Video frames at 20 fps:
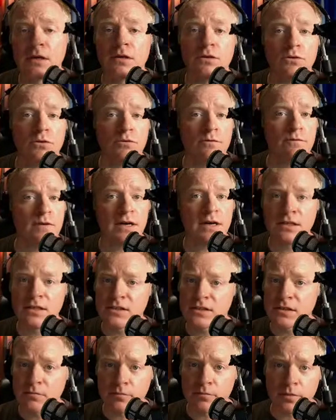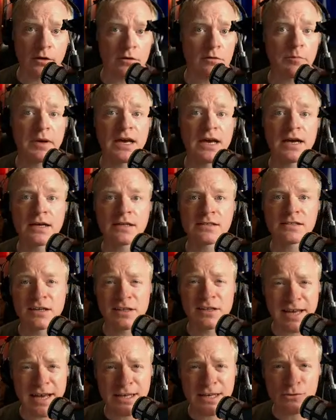You find these in bulk packs and
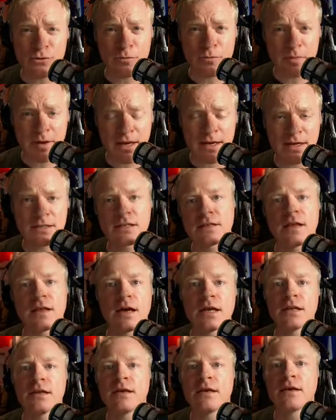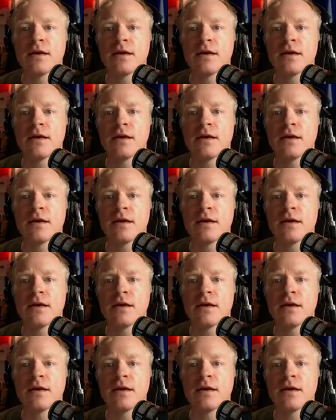classroom packs a lot,